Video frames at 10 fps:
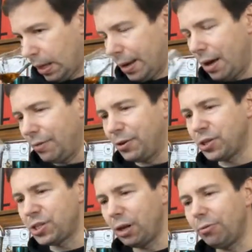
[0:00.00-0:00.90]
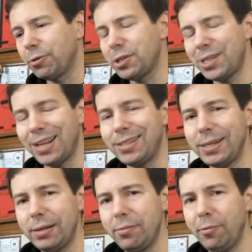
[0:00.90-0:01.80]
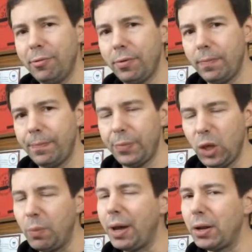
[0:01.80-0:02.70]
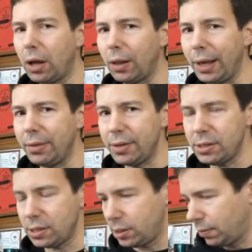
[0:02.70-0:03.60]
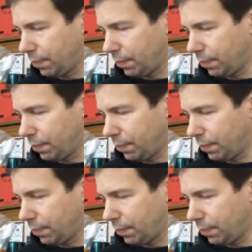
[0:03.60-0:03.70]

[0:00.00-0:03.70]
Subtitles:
Now, if you're sulfur sensitive, you might not like this,